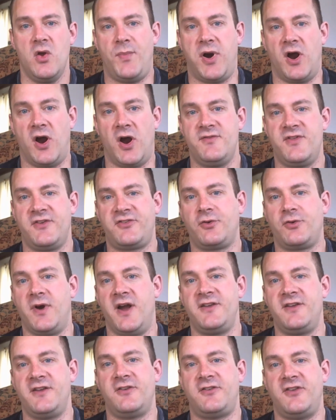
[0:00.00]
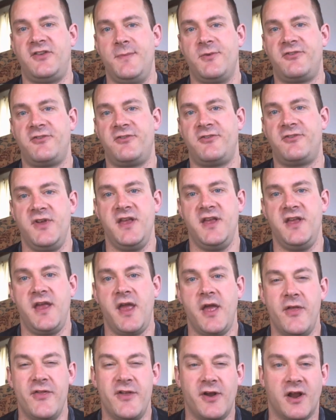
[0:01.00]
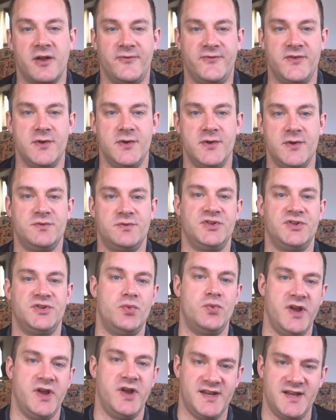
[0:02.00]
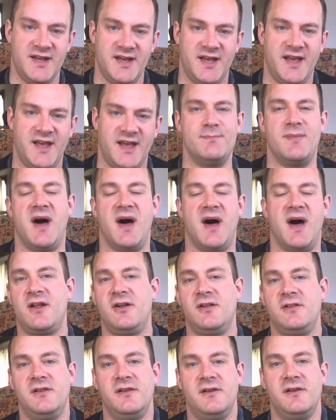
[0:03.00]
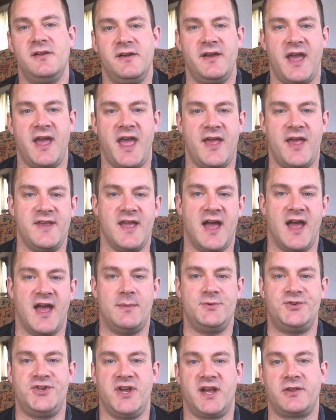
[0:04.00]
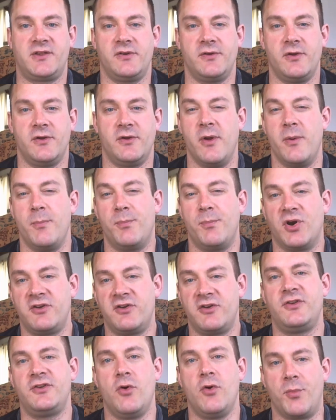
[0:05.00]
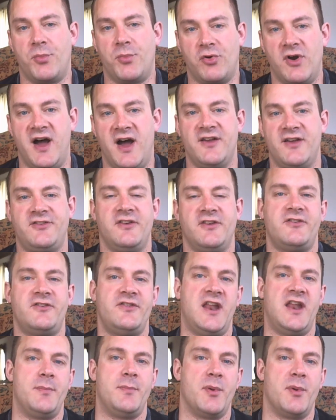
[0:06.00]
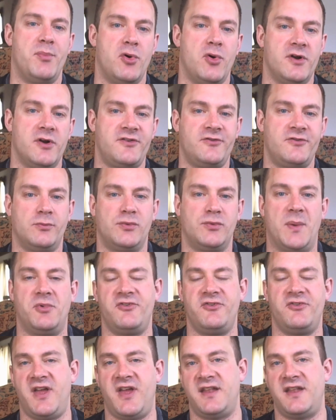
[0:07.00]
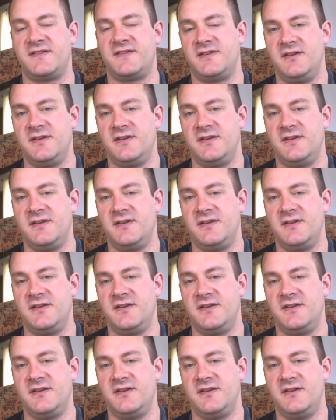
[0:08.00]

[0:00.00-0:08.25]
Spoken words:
Part of this crisis seems to be the confusion between a model and the object, person, or process that it purports to represent.